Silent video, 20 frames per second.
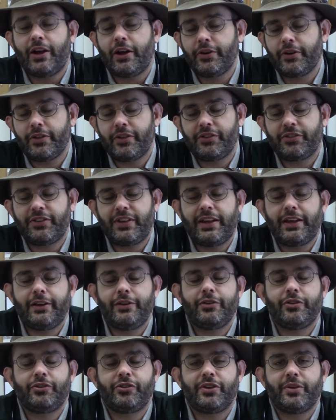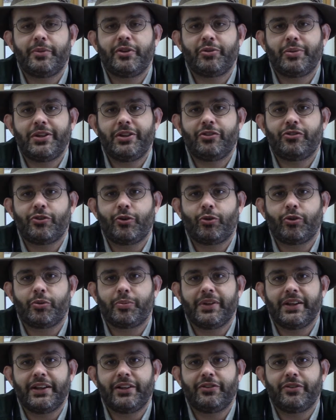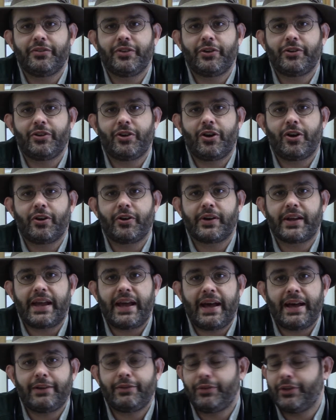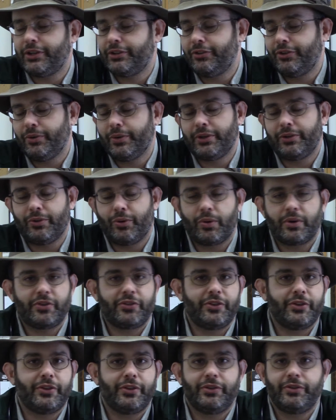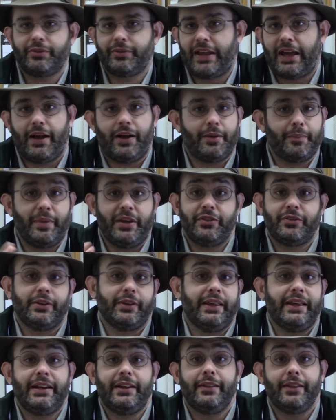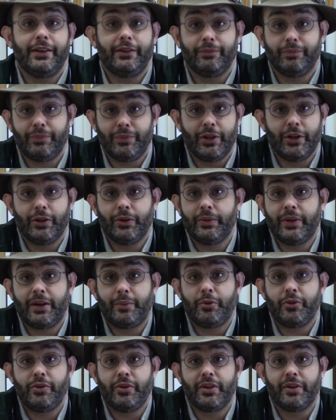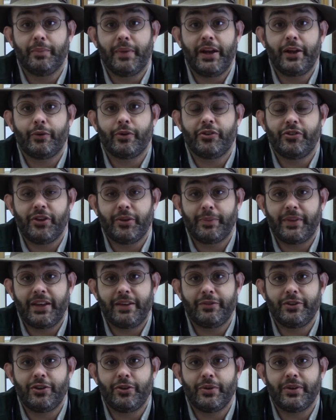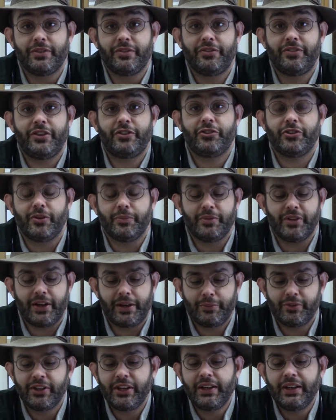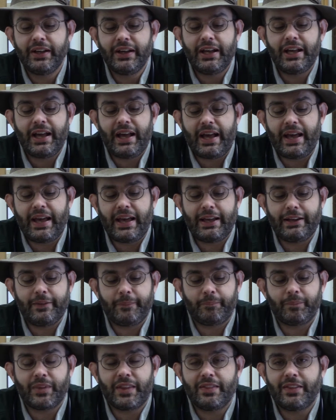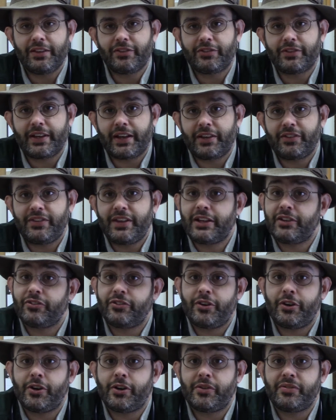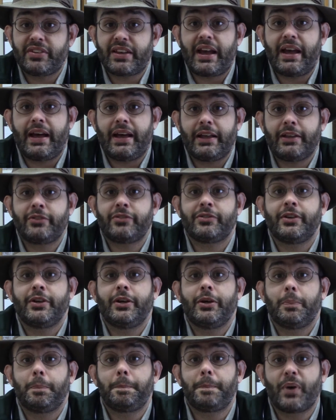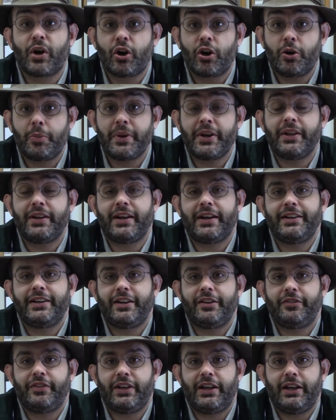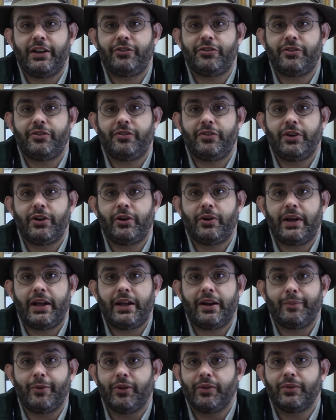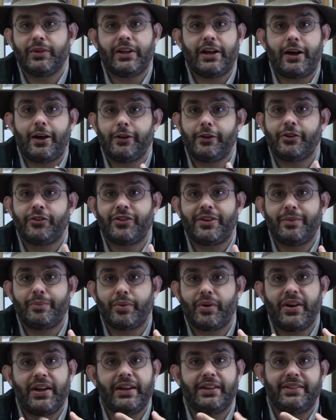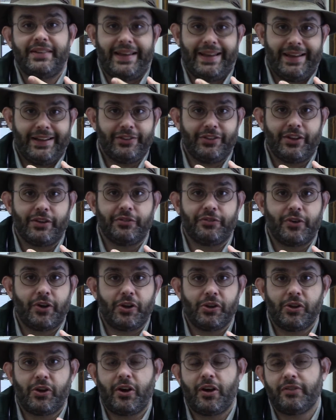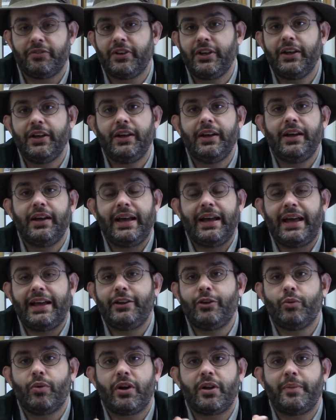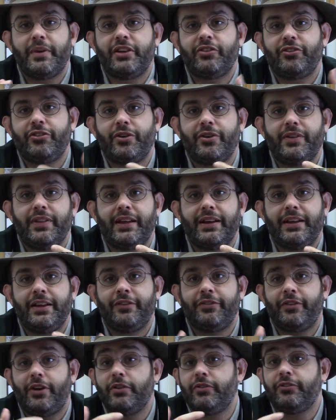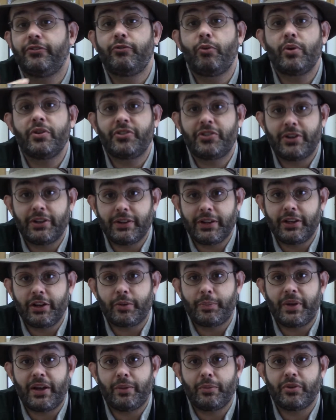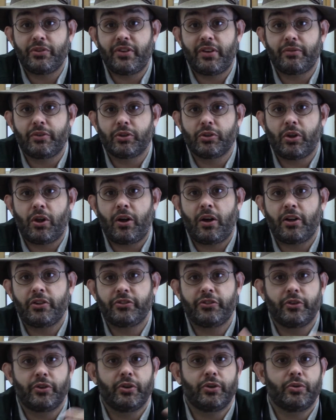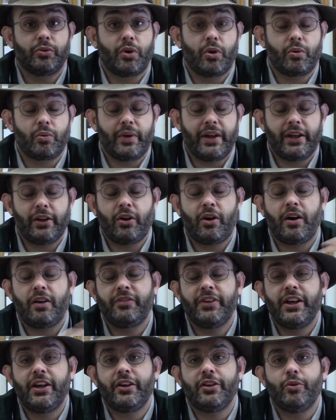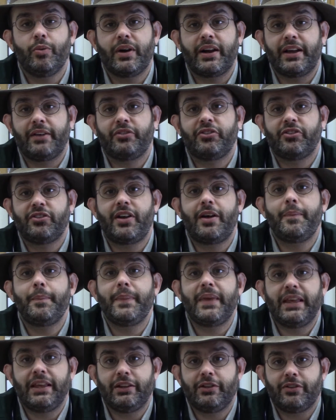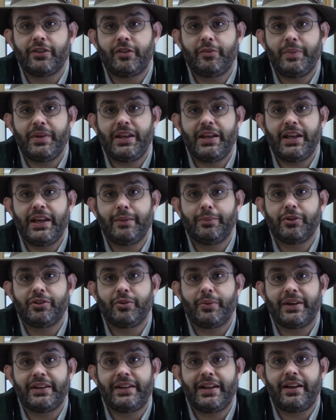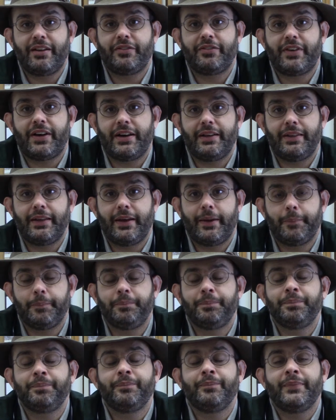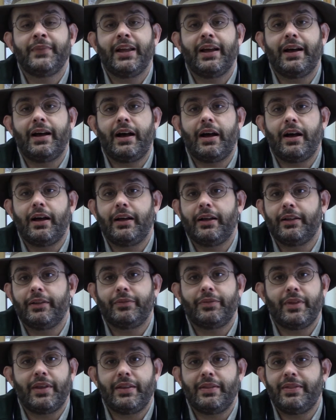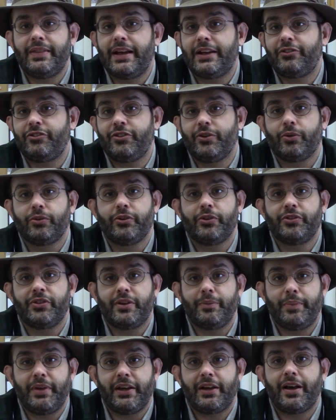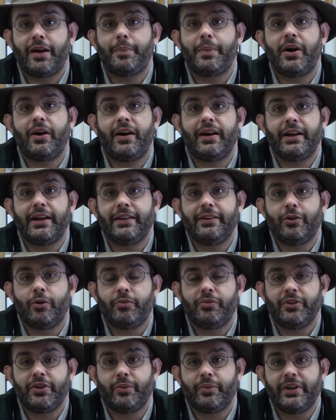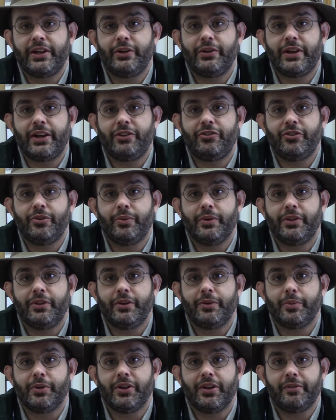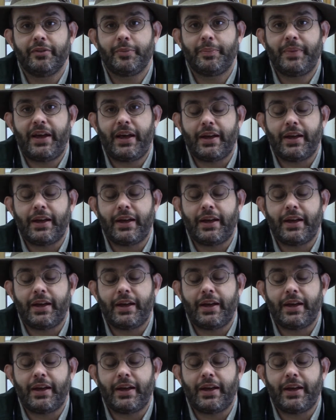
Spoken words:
under the skin, usually between the shoulder blades of your dog or cat. You can do it in horses, cat, basically anything, animal you can microchip. They even do it in fish sometimes. And this, like I said, serves as permanent identification for your animal. Collars can break, tags can fall off. And you want to make sure that if, unfortunately, your pet was ever lost or ran off, you want to have some means of being able to identify them that shelters can pick up on and hopefully reunite you with your beloved